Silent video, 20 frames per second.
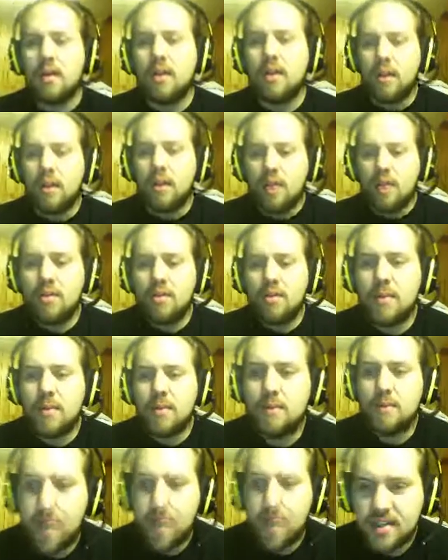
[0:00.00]
Lo, you've been
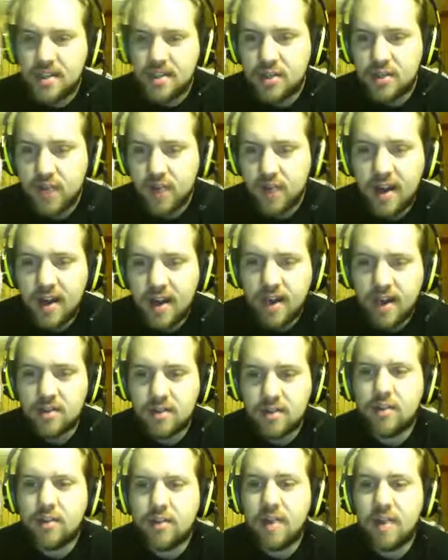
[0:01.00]
busy training
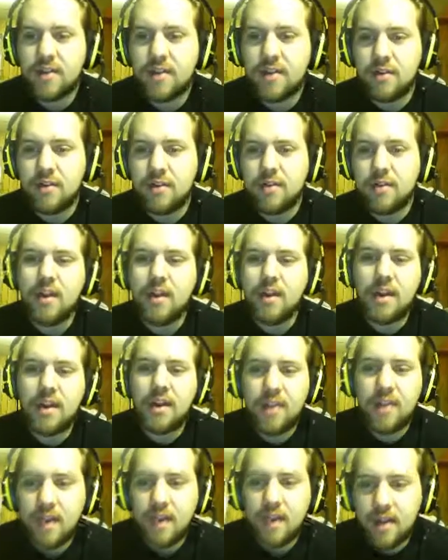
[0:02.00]
too, haven't you? I
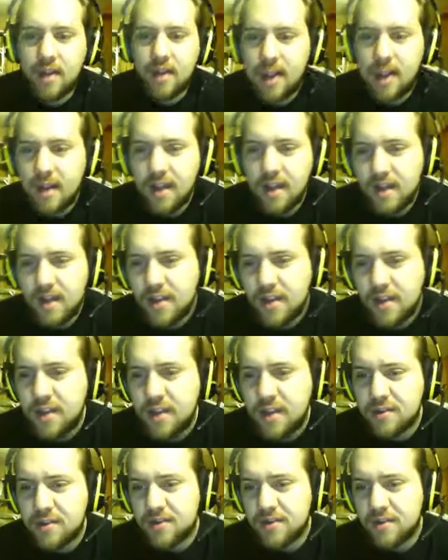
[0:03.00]
think I had I think
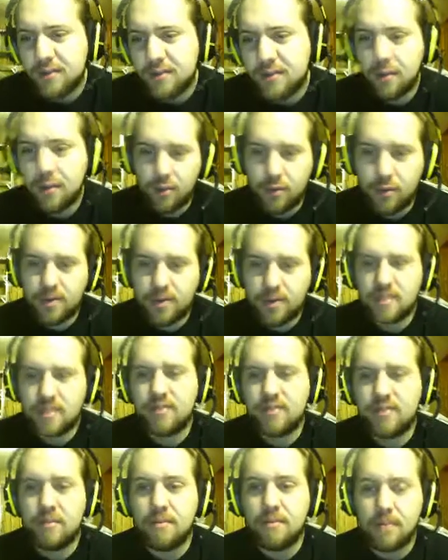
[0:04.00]
you deserve a reward. This is
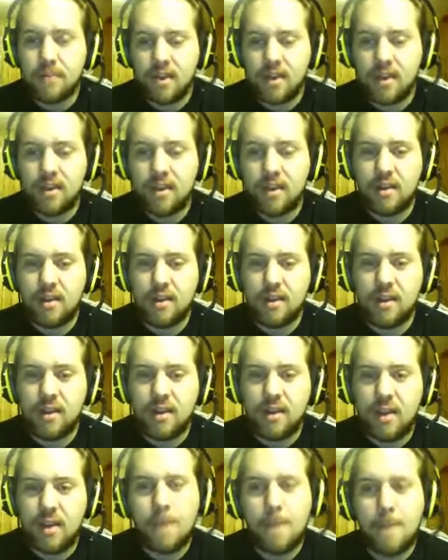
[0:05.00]
from me.
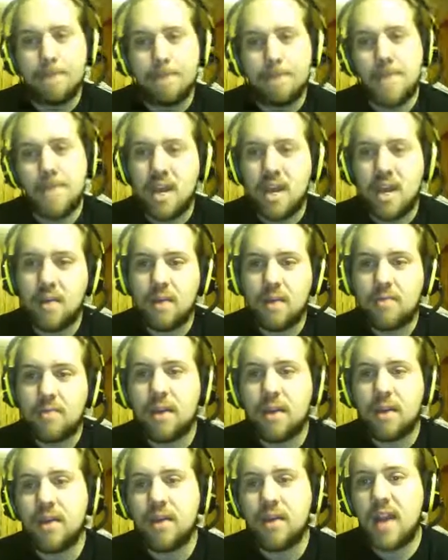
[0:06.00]
May with my
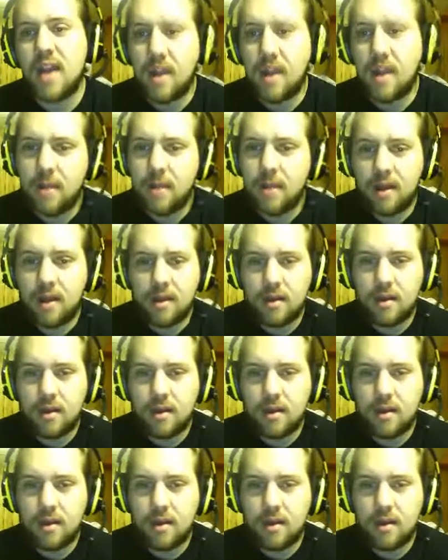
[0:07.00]
green headband.